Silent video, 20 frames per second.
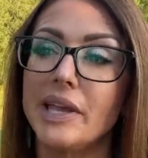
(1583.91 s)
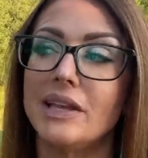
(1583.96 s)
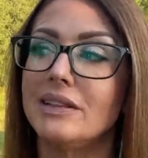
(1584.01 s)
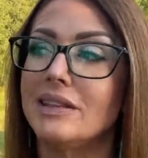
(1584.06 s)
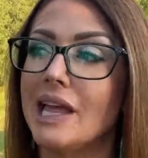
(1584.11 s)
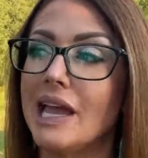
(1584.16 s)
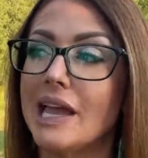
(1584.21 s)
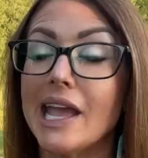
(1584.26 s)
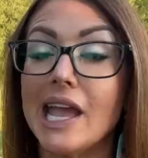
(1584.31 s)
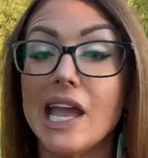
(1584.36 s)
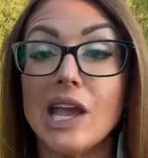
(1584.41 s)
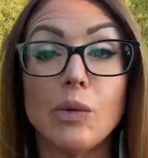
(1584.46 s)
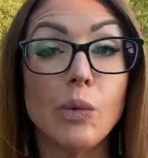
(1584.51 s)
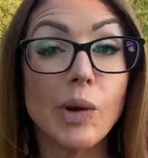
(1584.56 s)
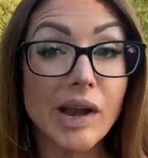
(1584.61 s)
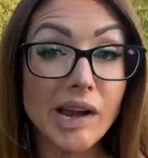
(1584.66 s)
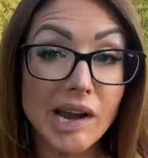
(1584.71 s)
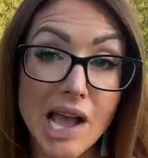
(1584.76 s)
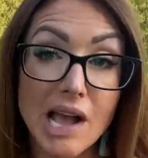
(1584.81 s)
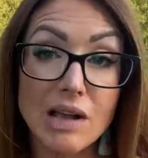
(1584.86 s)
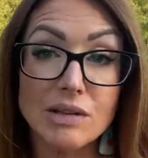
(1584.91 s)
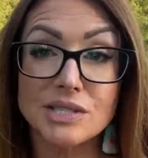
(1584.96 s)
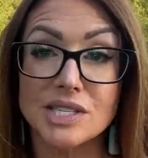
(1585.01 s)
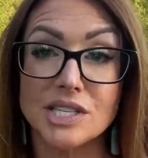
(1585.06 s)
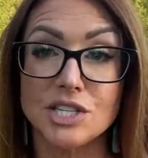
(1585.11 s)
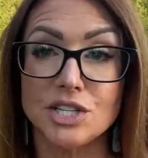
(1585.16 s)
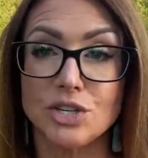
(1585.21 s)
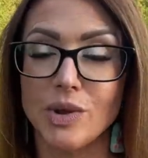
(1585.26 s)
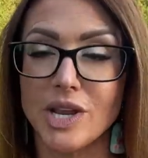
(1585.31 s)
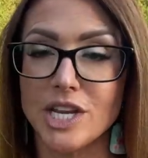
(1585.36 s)
in like a warehouse
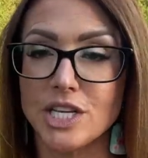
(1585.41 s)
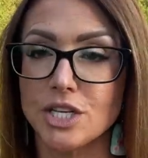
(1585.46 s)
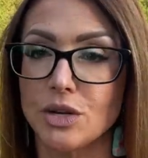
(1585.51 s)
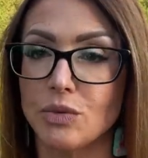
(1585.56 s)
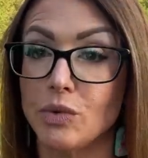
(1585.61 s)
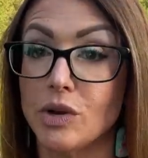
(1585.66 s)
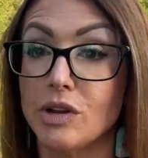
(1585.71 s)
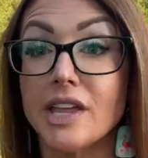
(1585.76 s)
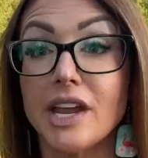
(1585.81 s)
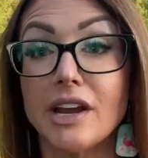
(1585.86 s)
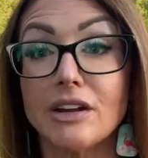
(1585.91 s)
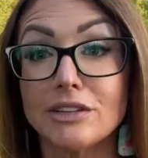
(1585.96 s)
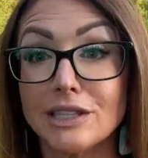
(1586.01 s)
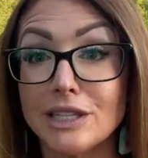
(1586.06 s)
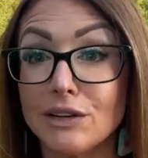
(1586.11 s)
situation where they are